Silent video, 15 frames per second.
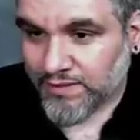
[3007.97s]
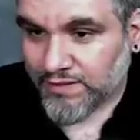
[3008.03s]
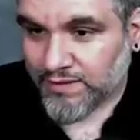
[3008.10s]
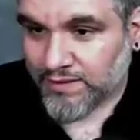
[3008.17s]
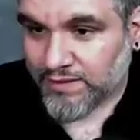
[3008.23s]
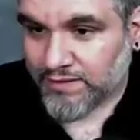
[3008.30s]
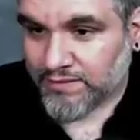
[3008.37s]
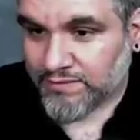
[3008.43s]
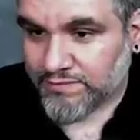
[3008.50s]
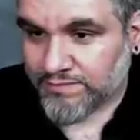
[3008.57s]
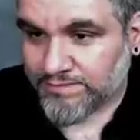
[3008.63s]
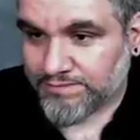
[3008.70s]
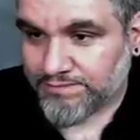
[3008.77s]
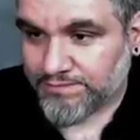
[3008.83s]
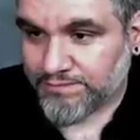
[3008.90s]
I'm not,
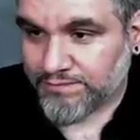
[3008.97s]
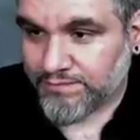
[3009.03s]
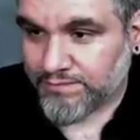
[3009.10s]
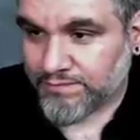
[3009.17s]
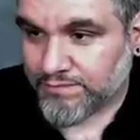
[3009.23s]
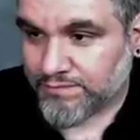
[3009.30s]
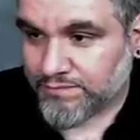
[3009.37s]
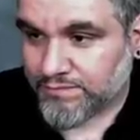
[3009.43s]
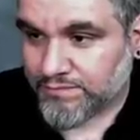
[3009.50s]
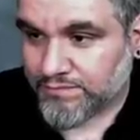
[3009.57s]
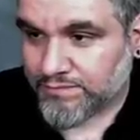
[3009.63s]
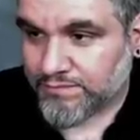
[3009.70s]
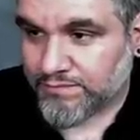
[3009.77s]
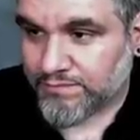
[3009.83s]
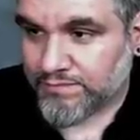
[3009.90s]
like I said, I'm not huge.
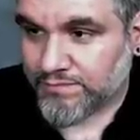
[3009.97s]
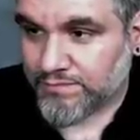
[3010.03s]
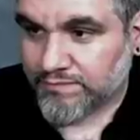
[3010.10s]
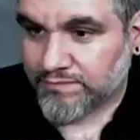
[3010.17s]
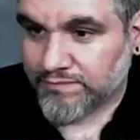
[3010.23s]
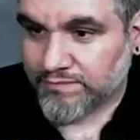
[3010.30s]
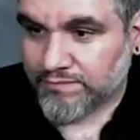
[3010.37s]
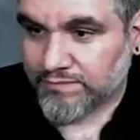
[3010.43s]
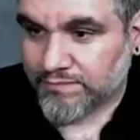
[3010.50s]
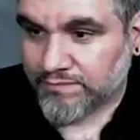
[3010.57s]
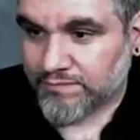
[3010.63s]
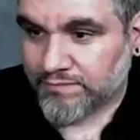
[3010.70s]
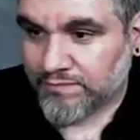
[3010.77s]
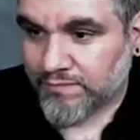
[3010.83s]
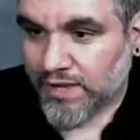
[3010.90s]
Oh man, you're
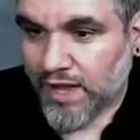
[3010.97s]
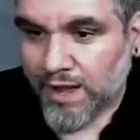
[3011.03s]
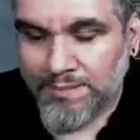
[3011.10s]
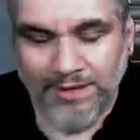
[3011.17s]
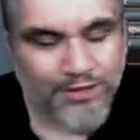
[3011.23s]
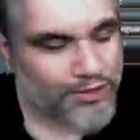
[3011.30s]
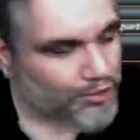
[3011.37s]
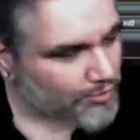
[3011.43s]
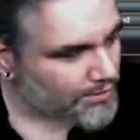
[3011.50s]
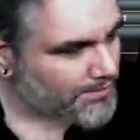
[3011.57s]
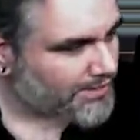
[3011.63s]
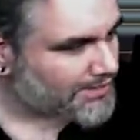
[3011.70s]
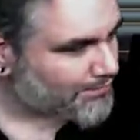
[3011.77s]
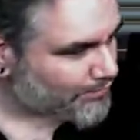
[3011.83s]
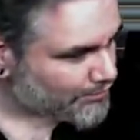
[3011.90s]
getting three. I'm getting three
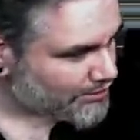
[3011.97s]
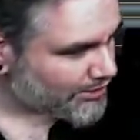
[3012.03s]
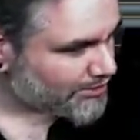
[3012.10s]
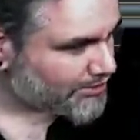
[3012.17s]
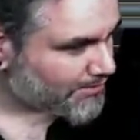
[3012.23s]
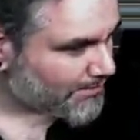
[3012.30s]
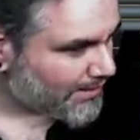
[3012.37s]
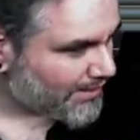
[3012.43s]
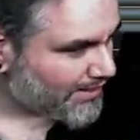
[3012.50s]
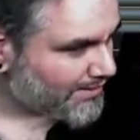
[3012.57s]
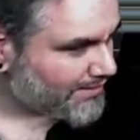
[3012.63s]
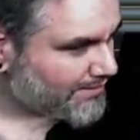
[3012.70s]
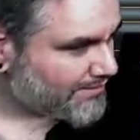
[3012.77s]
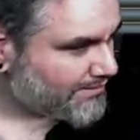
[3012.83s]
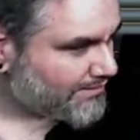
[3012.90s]
because if we change our
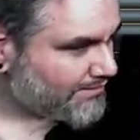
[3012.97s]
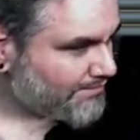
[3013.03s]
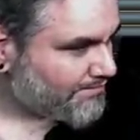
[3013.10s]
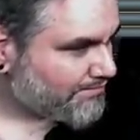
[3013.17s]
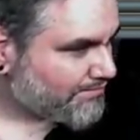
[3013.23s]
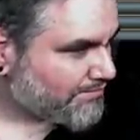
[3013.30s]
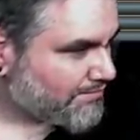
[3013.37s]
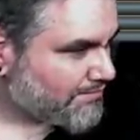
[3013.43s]
mind. Yeah.